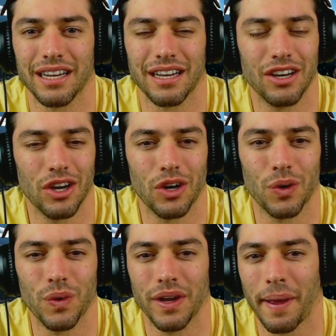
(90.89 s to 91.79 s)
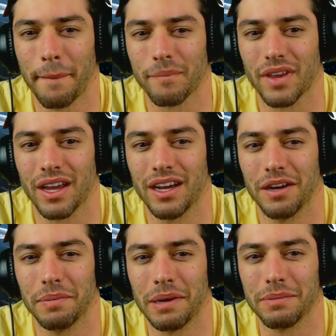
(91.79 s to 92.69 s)
I know.
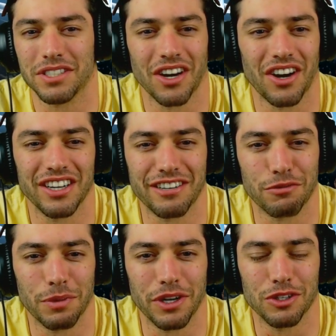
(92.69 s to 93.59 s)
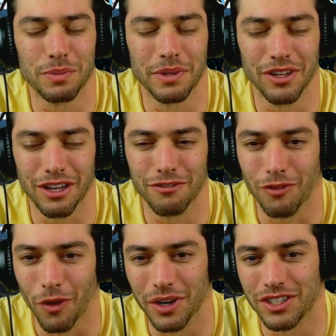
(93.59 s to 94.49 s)
Um, I'm sorry to everybody who's been looking
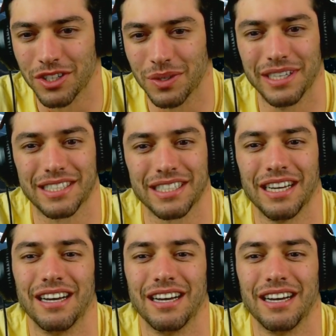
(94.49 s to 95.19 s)
forward to it.